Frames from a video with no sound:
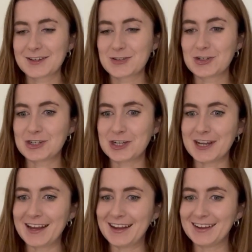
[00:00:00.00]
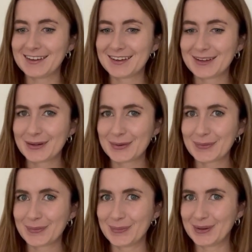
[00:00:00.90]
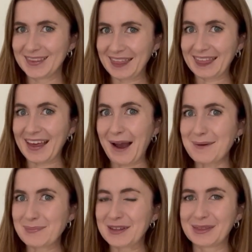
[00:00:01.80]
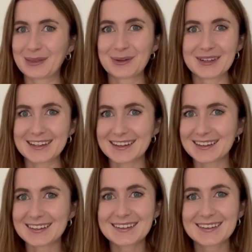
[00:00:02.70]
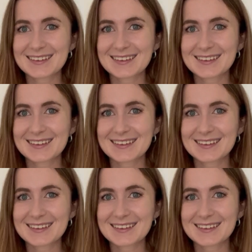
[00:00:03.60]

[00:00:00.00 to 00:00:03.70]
Gee, wouldn't that be thrilling?